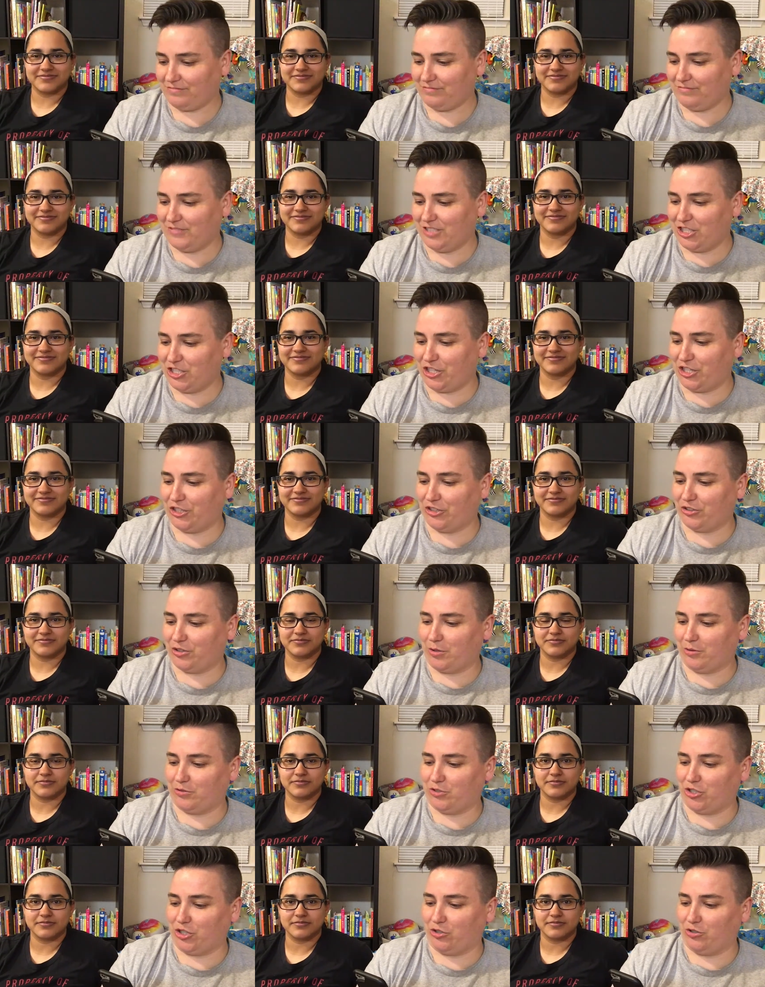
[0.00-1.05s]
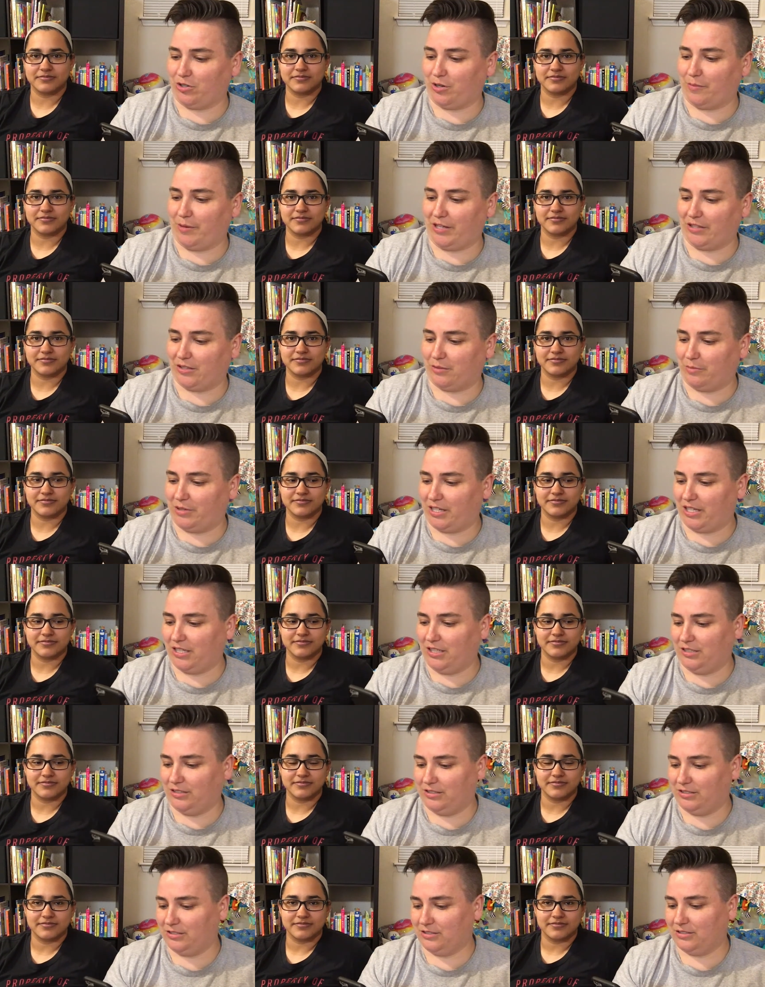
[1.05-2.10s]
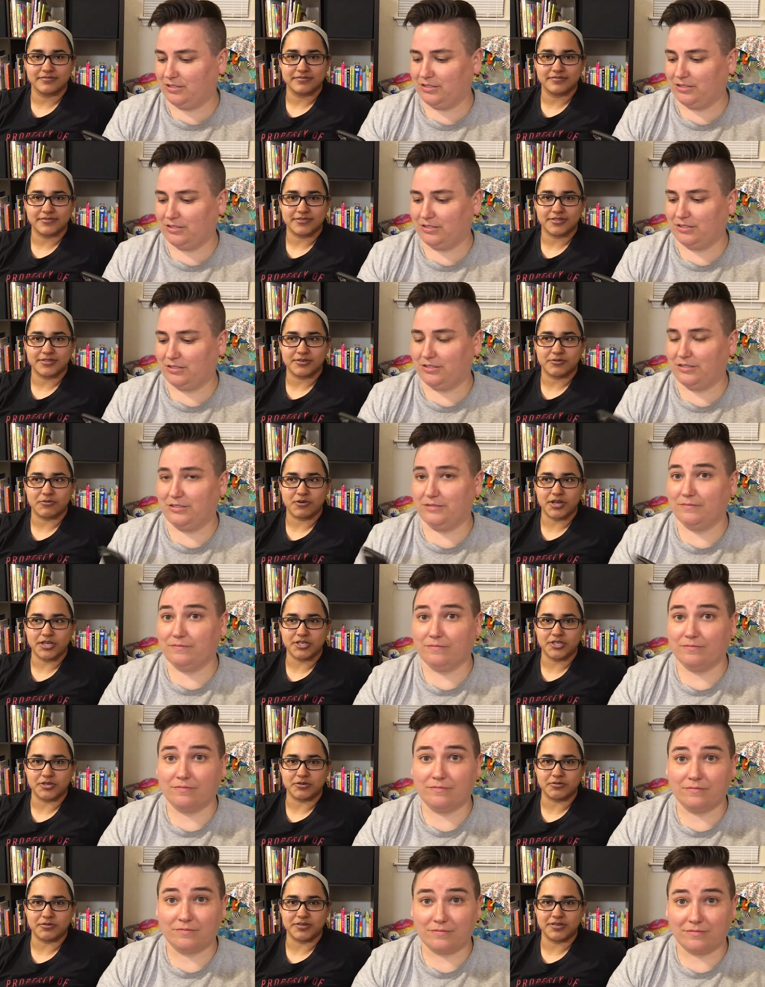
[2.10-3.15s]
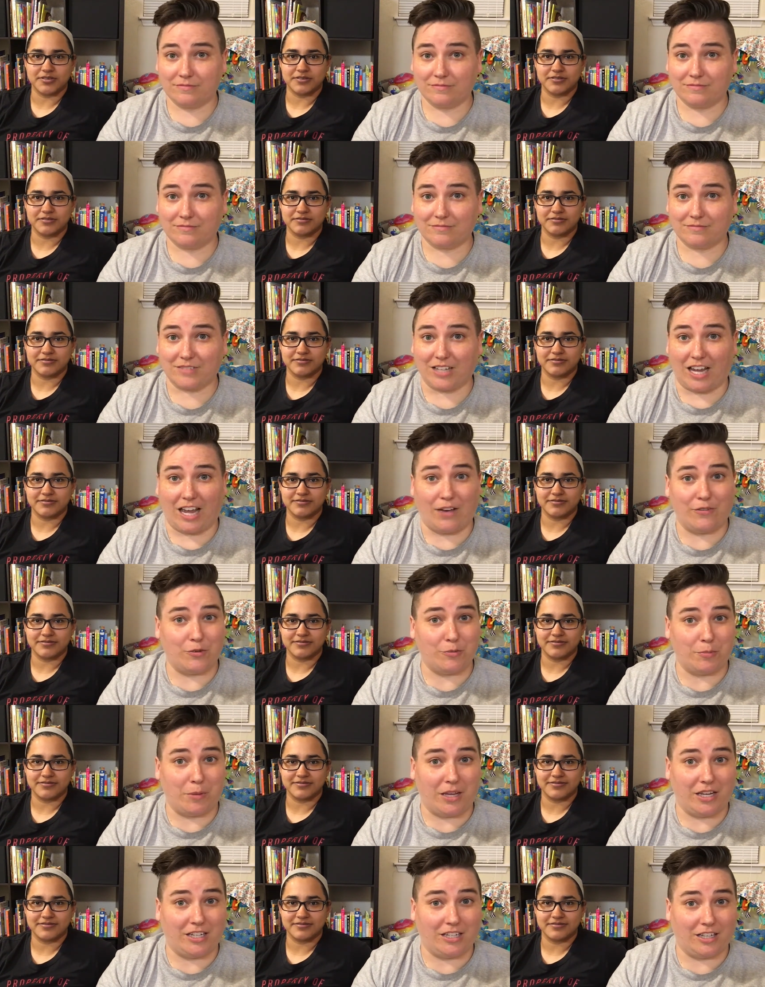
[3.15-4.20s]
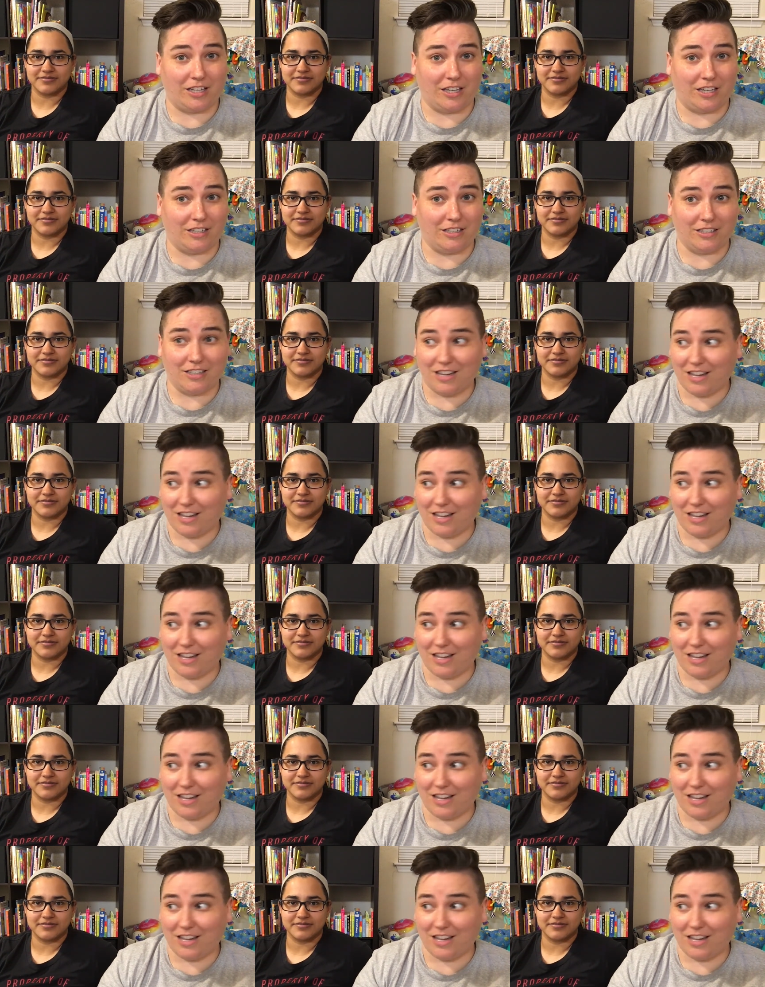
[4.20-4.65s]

Speaker 1: Did you hear the joke about the bed? What joke? I haven't made it yet.